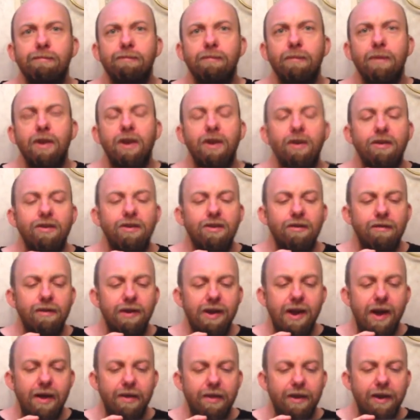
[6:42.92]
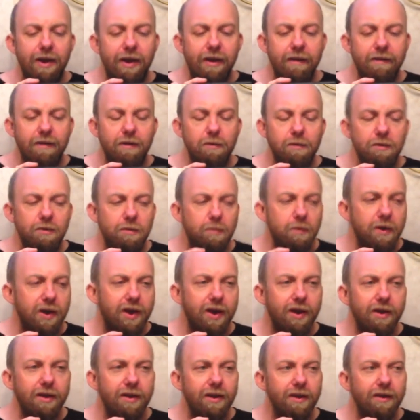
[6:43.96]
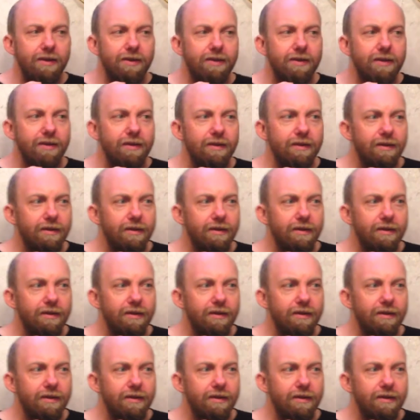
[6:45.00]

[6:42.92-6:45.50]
Well, here's the reality of it with wickedness.